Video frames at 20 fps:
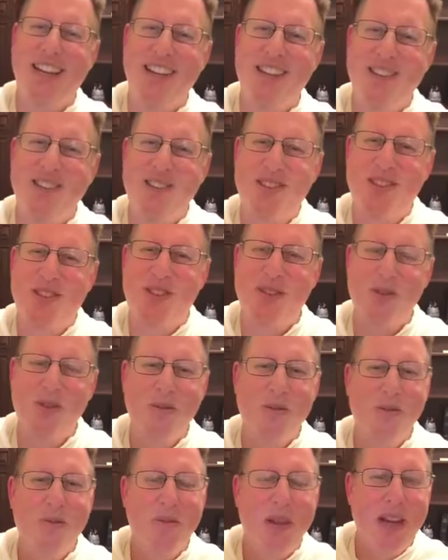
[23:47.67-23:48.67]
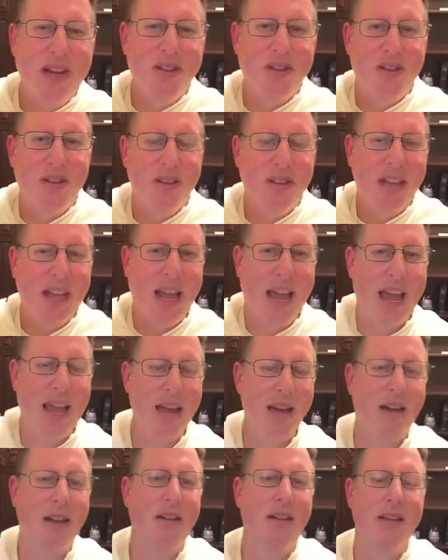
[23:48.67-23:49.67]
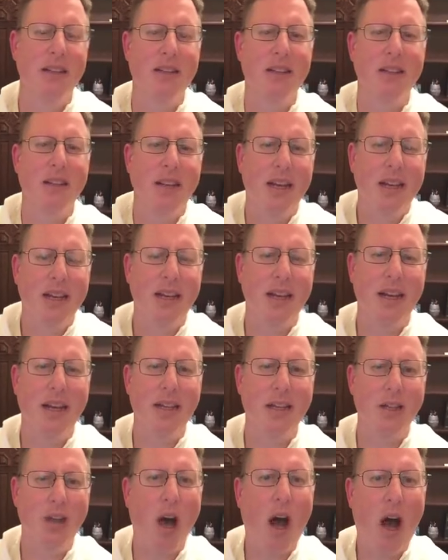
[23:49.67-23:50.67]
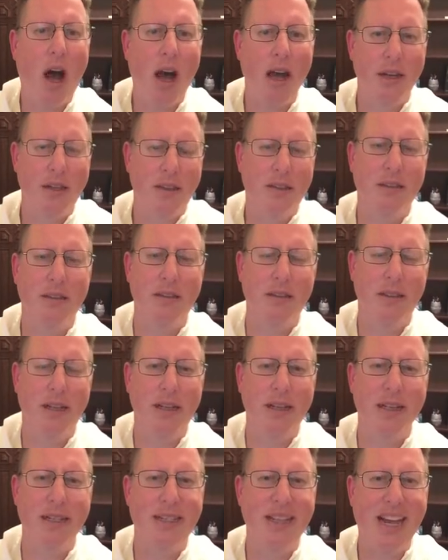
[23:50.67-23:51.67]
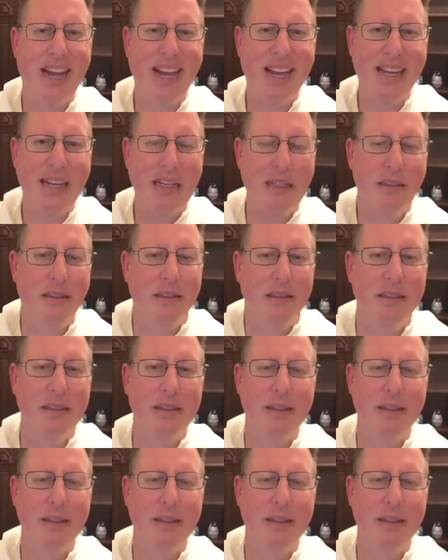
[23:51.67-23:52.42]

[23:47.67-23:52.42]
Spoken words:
is to make sure the anchor is taut and tight,